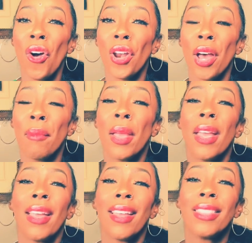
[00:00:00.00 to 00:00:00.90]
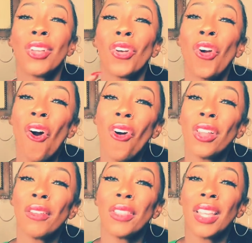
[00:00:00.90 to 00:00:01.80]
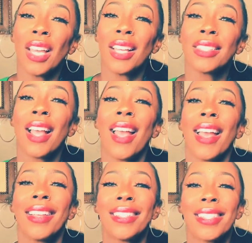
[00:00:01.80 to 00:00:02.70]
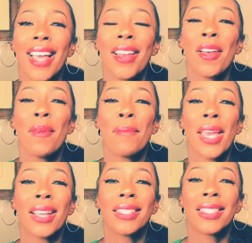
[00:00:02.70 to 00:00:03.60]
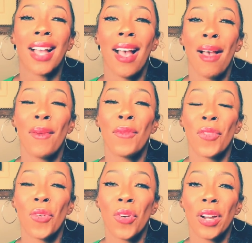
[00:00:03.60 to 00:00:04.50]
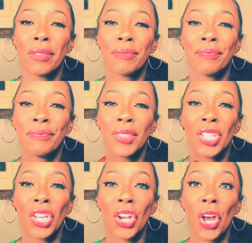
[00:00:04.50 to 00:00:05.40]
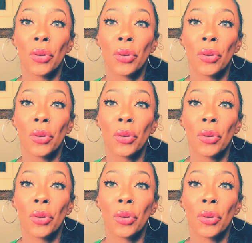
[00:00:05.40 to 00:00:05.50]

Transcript: up in the goal of things instead of making time for, that.